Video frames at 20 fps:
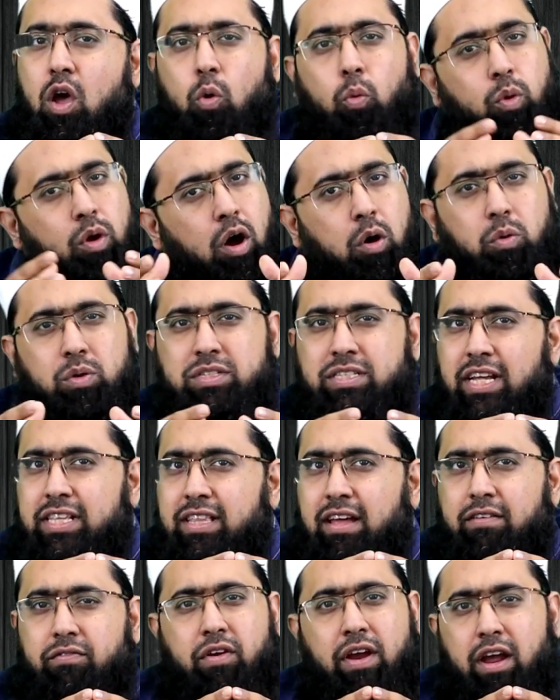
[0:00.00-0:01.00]
we always take
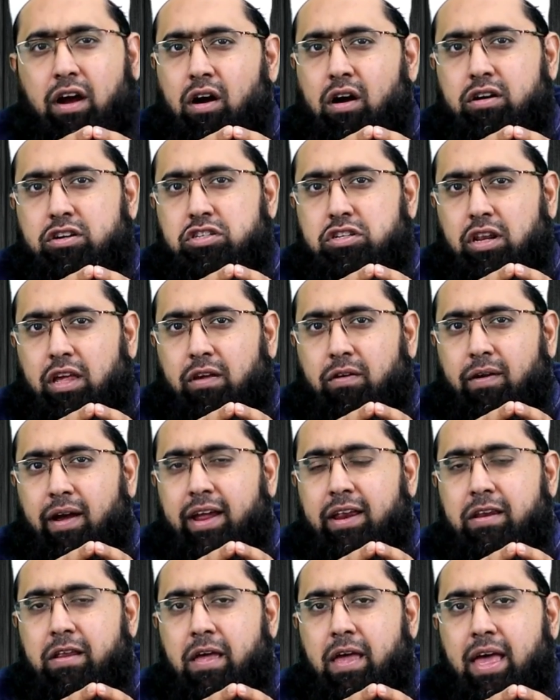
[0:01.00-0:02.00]
that very harshly,
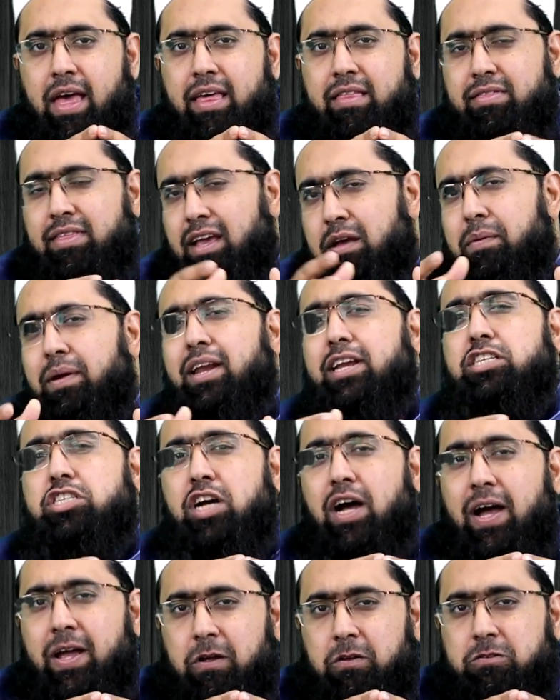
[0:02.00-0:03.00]
right? Think about a
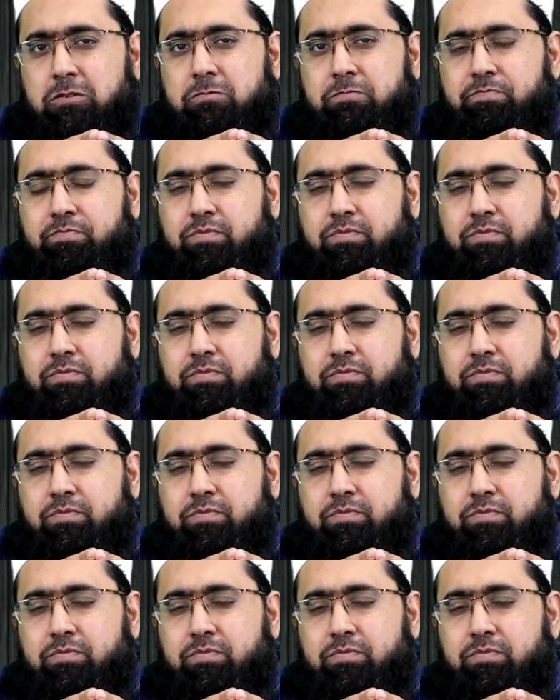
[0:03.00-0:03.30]
child.